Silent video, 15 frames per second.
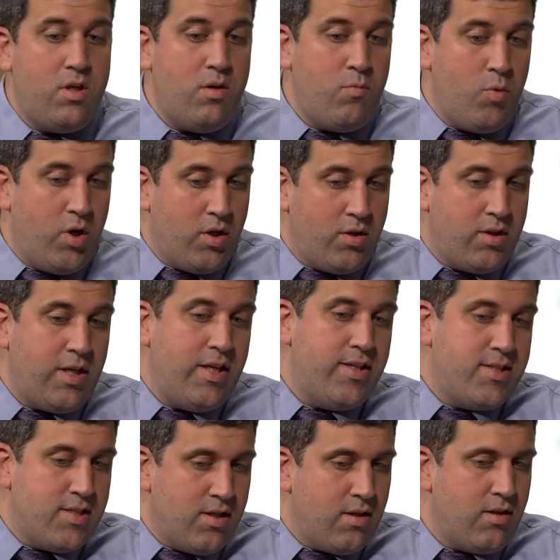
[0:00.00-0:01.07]
will lead
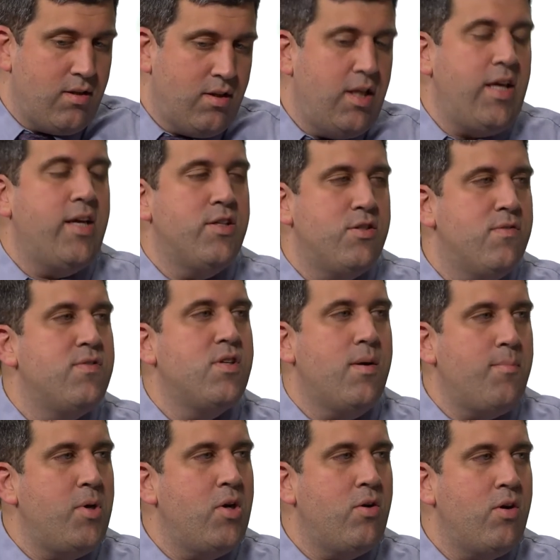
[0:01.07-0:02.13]
to leakage of
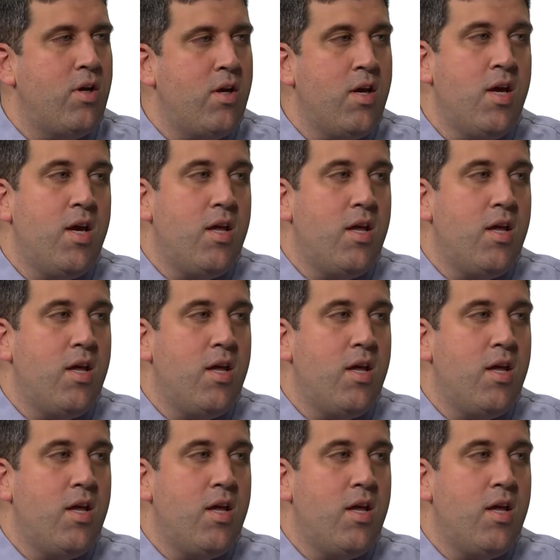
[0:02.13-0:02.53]
some urine.